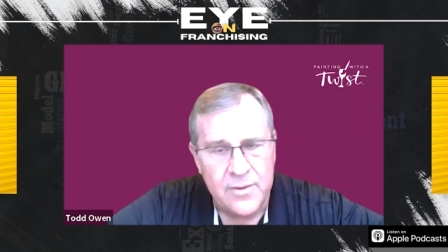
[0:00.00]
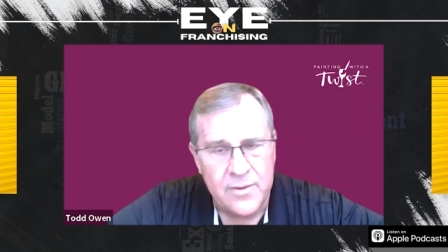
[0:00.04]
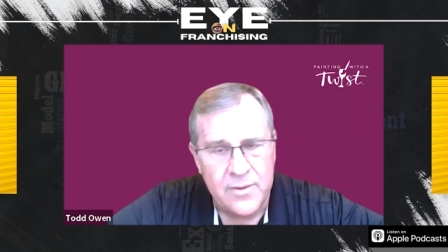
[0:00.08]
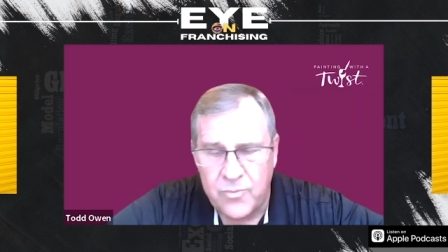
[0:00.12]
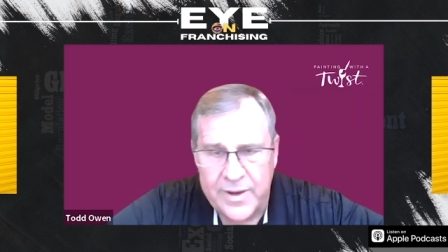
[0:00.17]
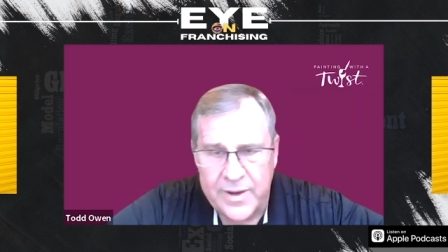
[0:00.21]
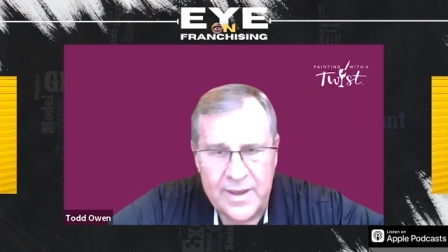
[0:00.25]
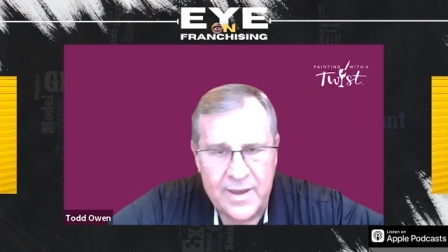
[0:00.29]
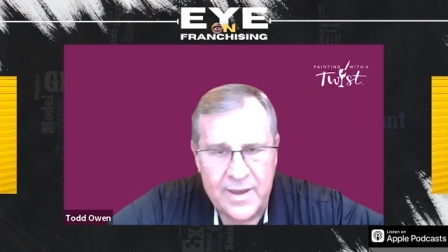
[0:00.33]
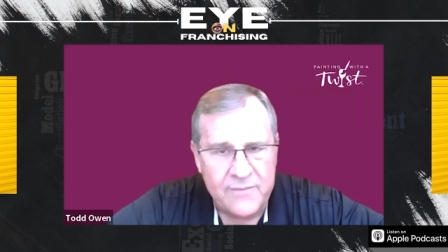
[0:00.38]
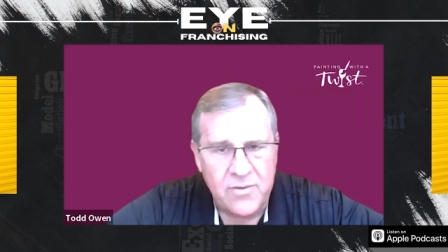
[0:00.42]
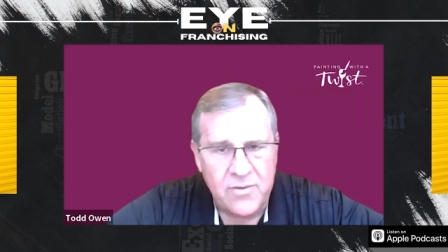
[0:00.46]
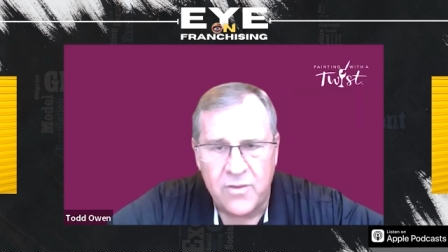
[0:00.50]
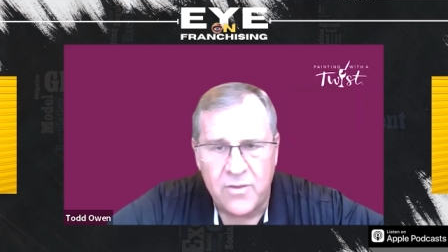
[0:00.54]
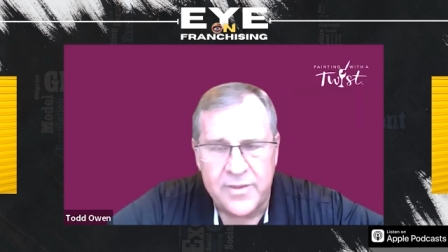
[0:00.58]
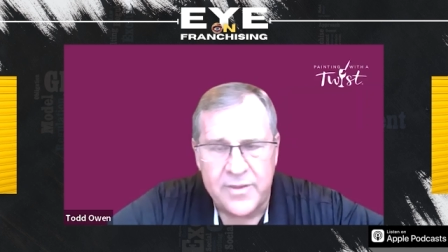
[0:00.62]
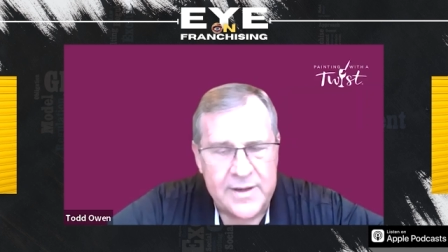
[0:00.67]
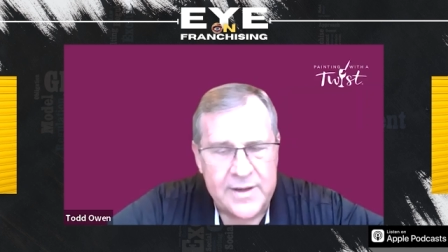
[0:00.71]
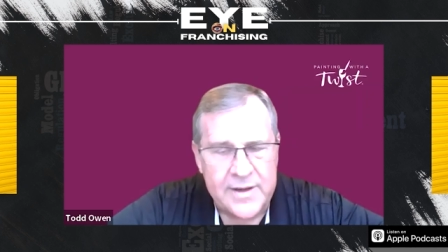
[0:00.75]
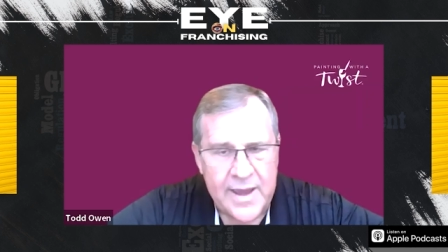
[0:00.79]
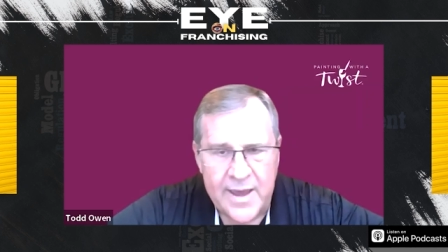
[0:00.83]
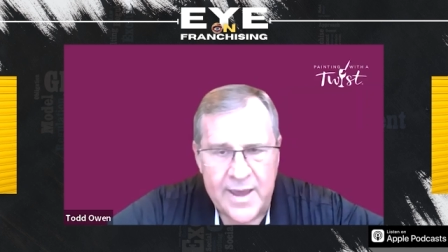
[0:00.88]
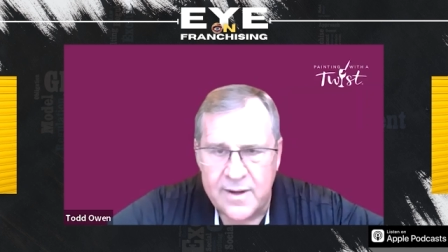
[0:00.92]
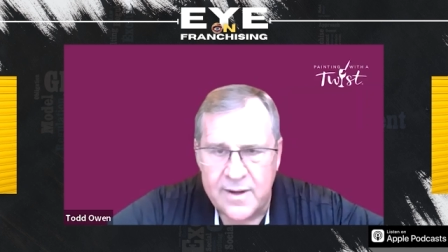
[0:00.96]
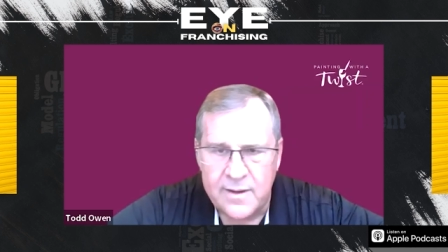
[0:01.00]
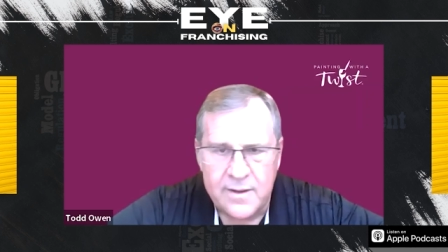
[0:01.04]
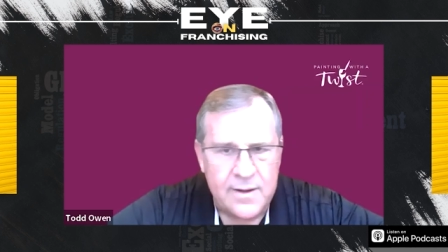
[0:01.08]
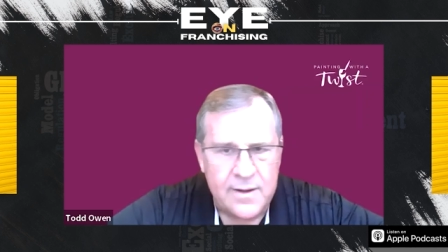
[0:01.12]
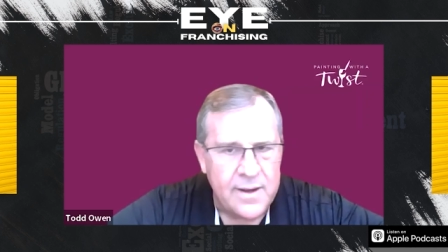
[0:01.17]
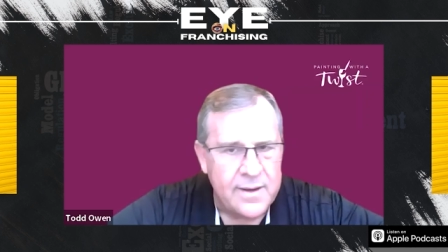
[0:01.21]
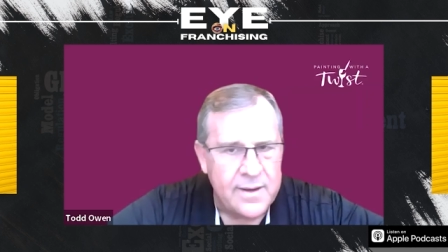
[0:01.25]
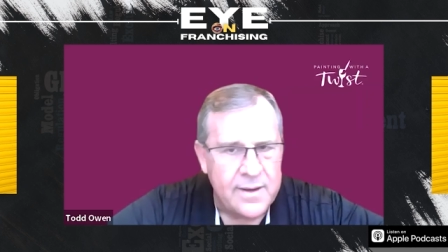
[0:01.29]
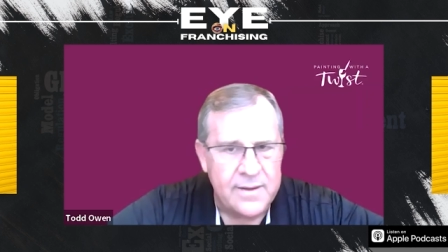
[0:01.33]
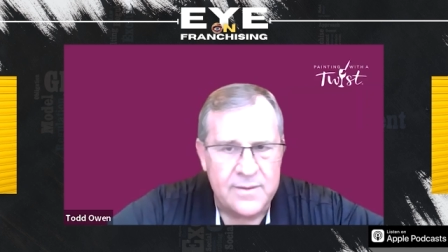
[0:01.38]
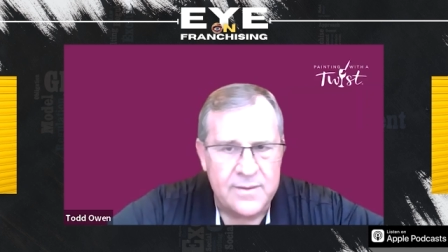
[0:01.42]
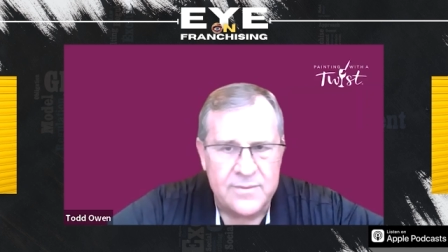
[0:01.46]
and we have all the data,
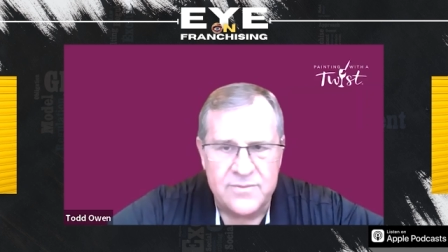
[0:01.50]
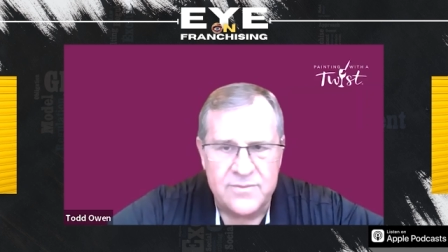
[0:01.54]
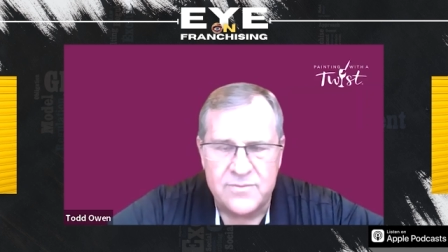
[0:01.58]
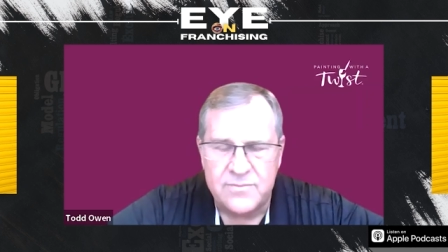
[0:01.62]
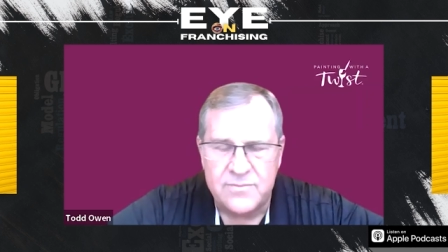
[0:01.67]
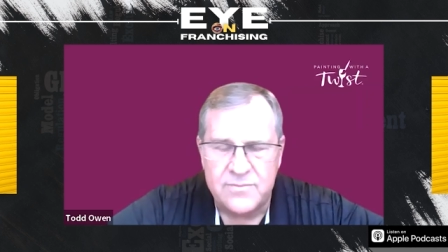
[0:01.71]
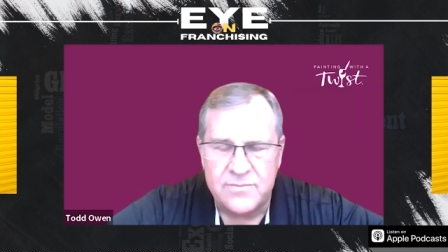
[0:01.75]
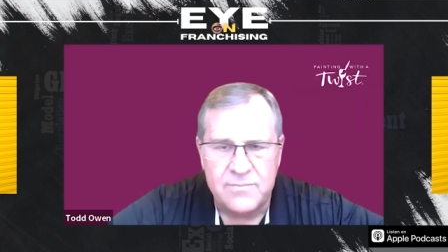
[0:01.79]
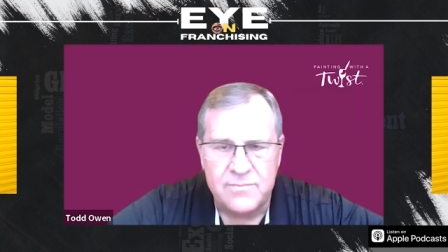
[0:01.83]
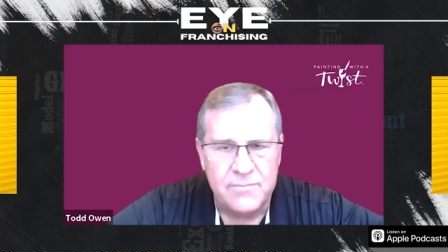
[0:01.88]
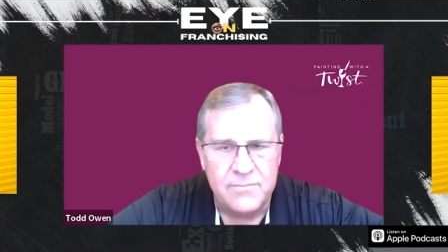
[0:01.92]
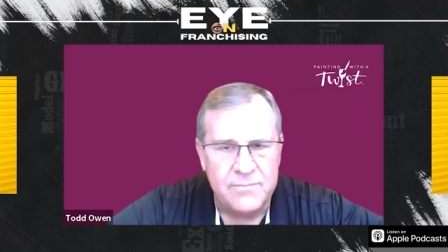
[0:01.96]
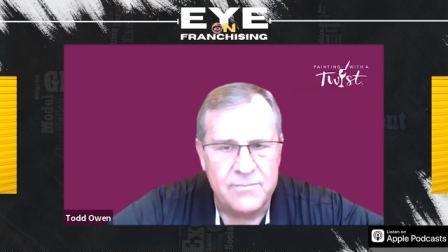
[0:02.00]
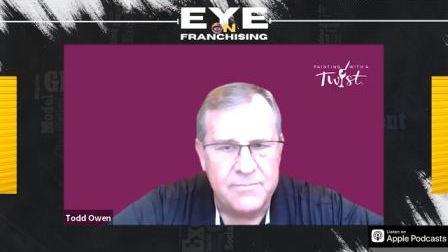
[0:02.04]
and it's